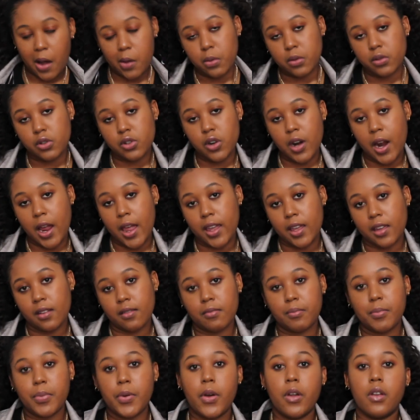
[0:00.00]
I will try
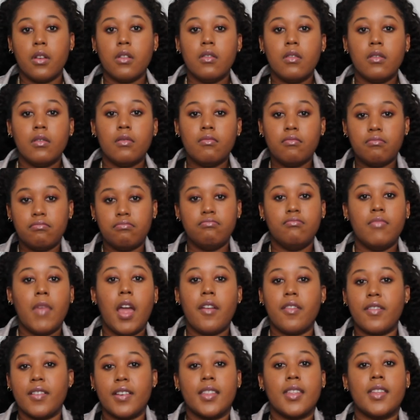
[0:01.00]
and put
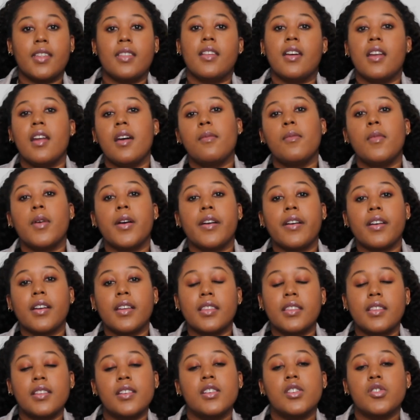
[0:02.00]
everything that I'm wearing
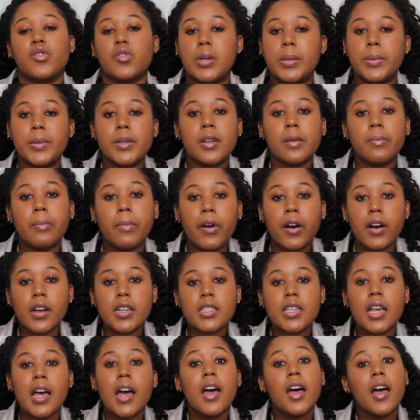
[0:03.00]
in the description
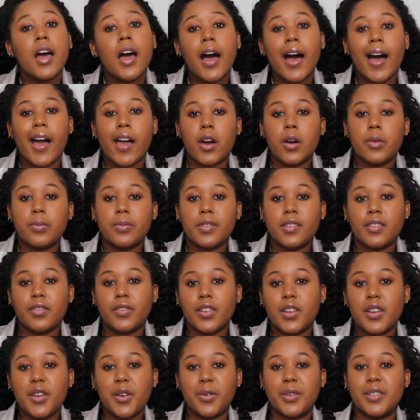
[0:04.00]
box. I hope this
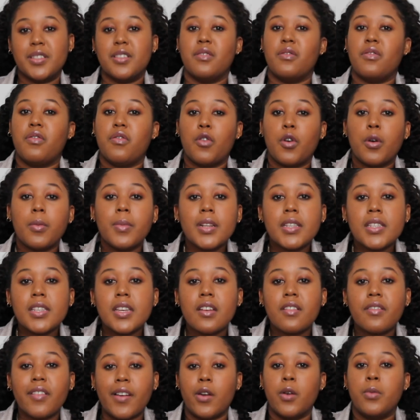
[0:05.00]
video was
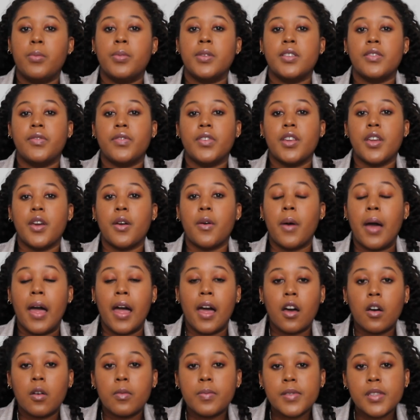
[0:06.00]
informative. I hope this video
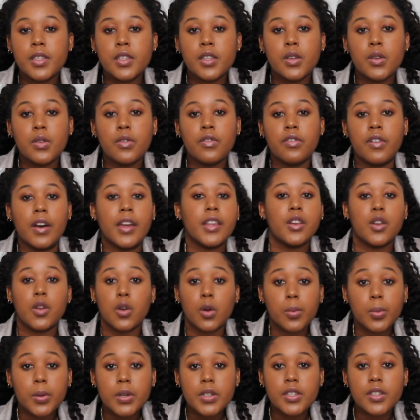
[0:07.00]
helps you find
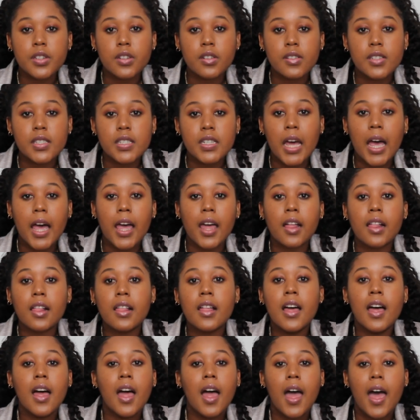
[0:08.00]
your personal
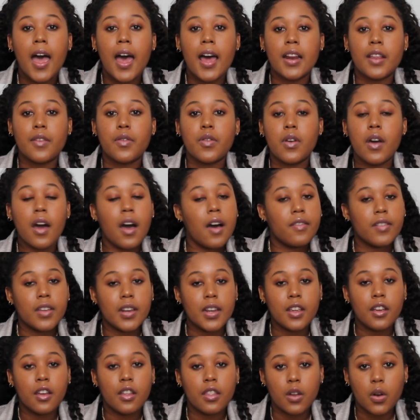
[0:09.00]
style. And if you have
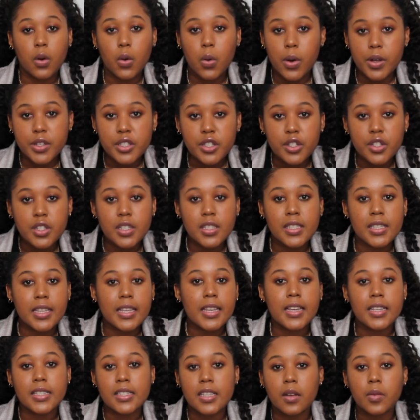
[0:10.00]
any other questions,
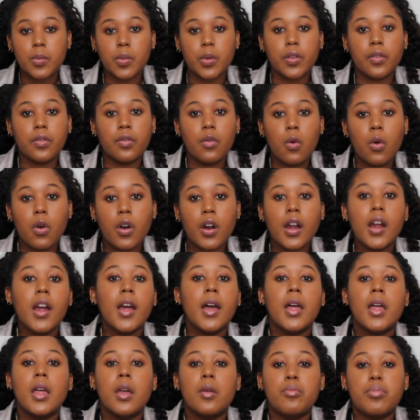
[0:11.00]
like I said before,
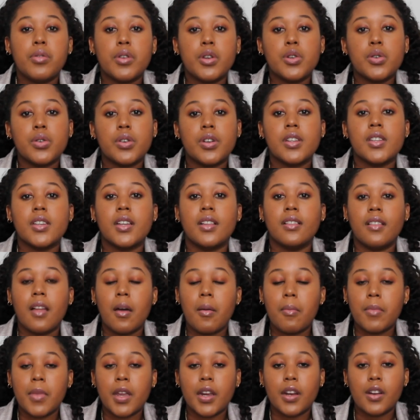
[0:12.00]
be sure to
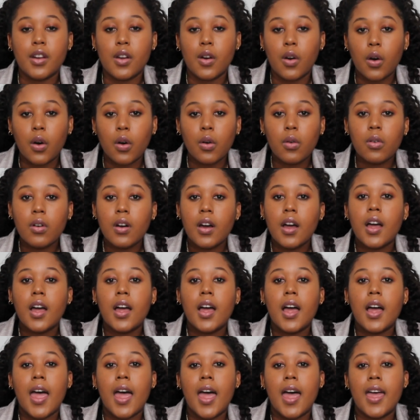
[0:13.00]
let me know,
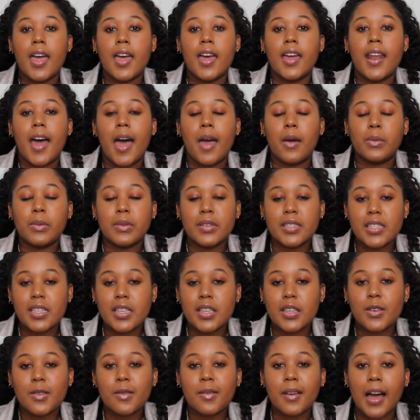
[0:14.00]
and I will
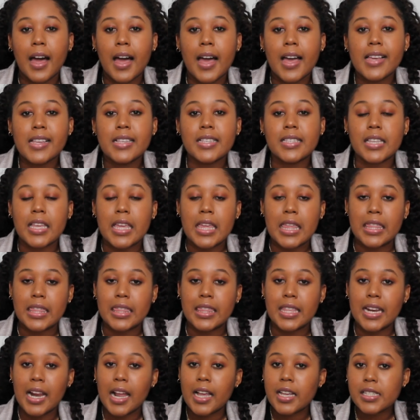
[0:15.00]
see you guys
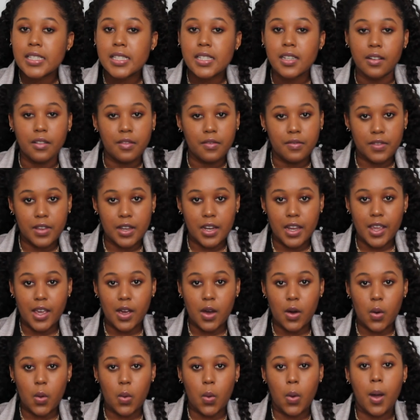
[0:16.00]
in the next
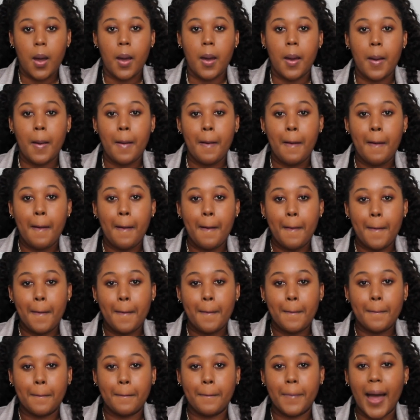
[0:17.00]
video.
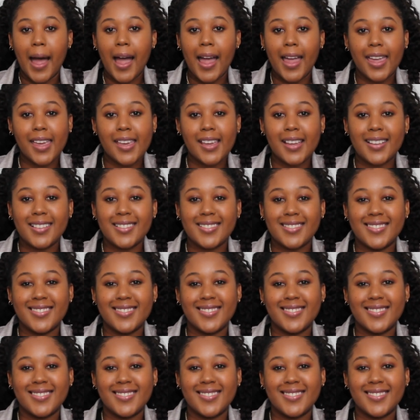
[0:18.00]
Bye.